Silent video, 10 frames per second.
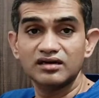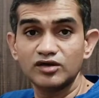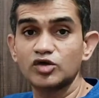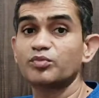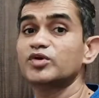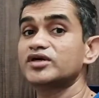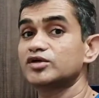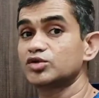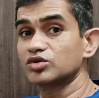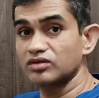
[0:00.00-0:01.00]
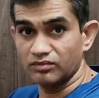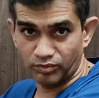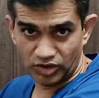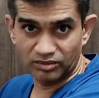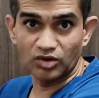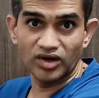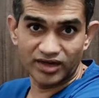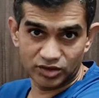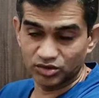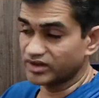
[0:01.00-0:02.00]
to put a
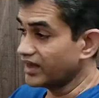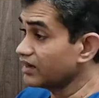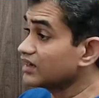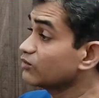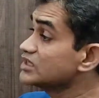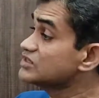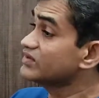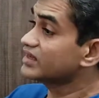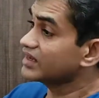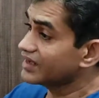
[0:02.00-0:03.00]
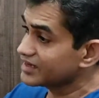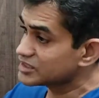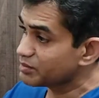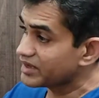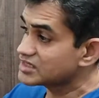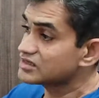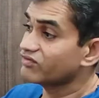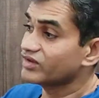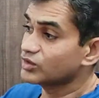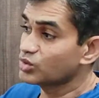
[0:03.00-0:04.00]
molar tooth there, and once we create a space,
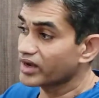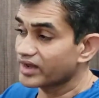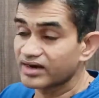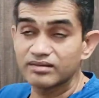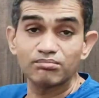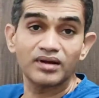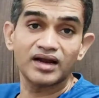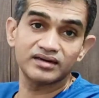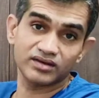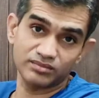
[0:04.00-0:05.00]
we do an implant or a